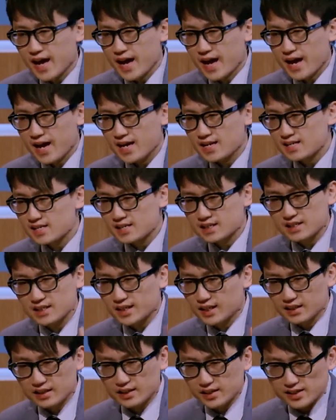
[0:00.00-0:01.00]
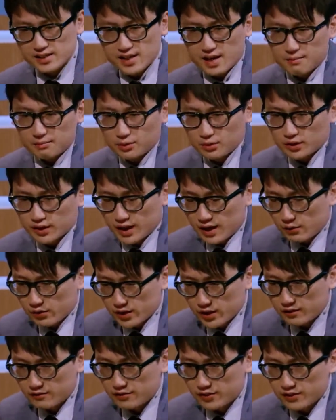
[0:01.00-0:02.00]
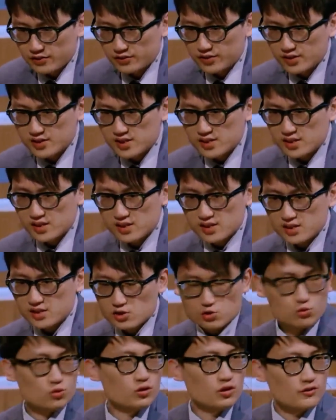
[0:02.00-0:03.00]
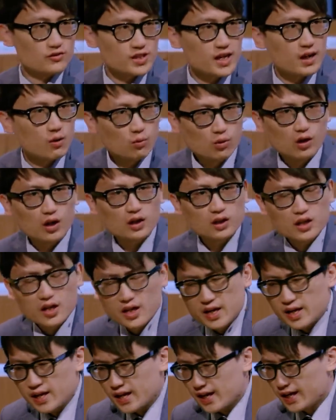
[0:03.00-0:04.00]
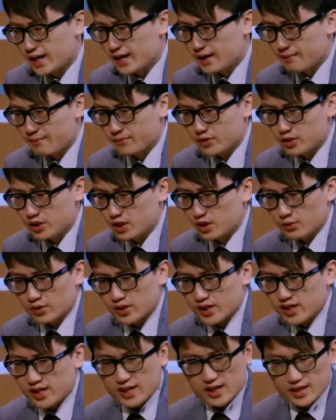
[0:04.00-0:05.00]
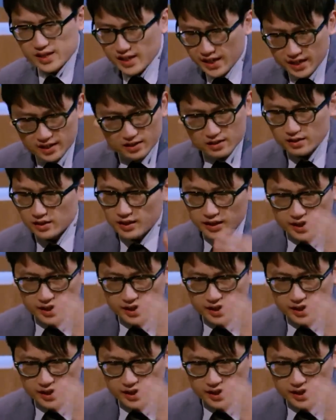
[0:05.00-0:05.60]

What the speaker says: And the other example that I'll give is the story of Taiwan. Again,